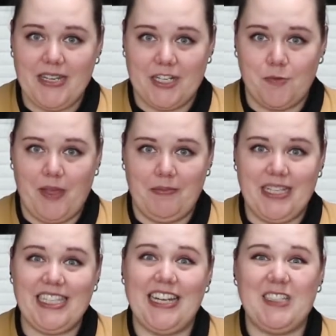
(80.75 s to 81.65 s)
and
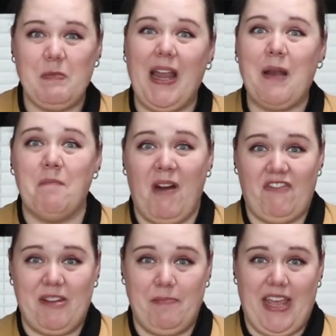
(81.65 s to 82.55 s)
our oven
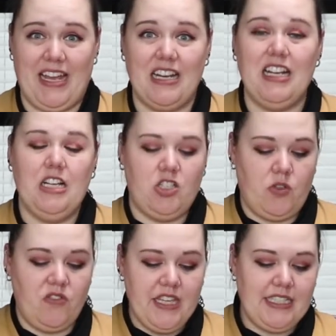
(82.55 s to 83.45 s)
is
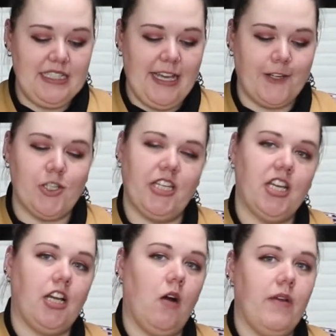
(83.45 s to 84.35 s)
preheating to
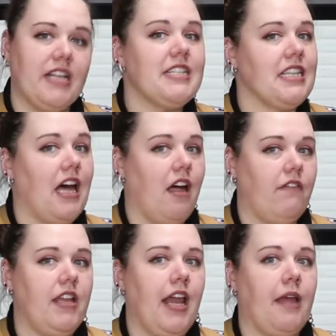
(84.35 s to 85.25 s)

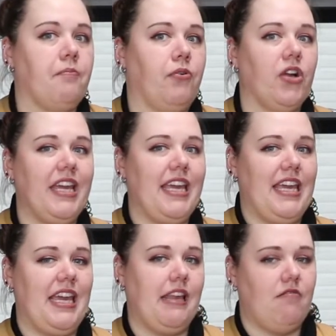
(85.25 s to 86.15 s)
425 with a muffin
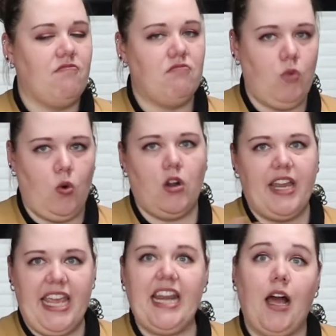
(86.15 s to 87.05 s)
tin
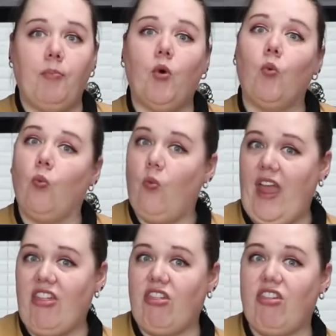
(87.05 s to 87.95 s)
already inside
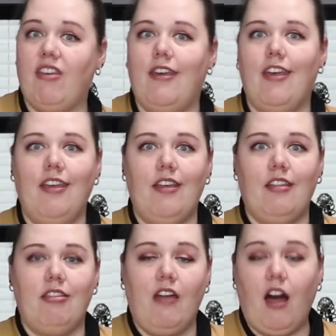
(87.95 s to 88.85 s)
getting hot.
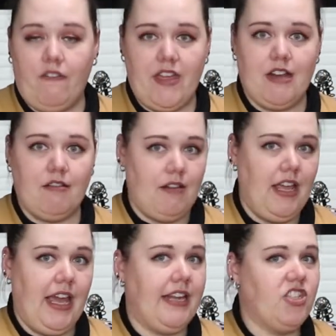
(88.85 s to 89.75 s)
You can
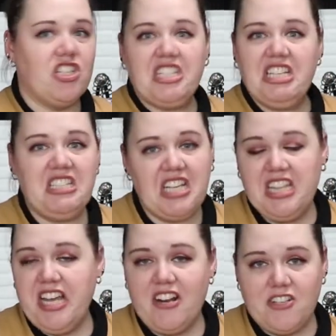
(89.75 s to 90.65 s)
find a list of the
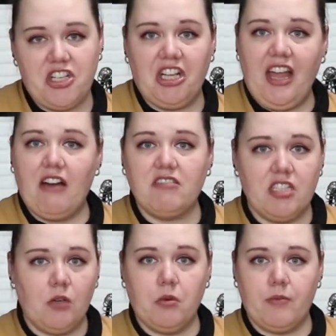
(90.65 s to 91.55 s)
ingredients
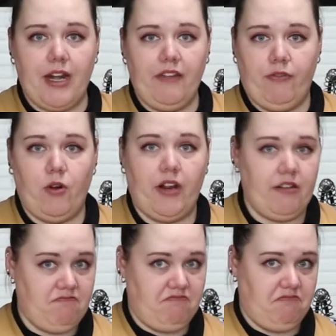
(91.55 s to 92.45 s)
and
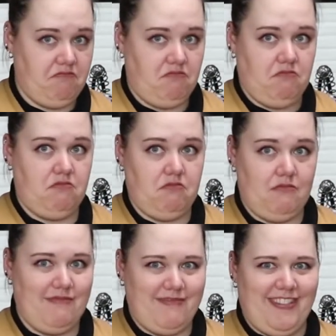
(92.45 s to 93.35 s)
the actual
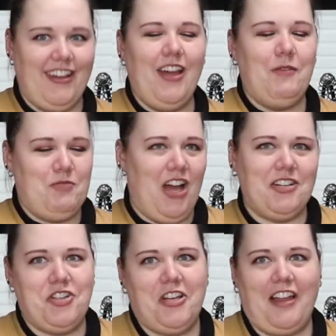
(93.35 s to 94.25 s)
recipe
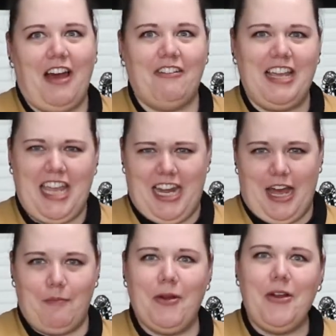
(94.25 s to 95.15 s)
on Seasons
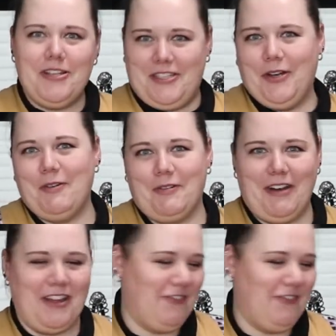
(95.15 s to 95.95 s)
and Suppers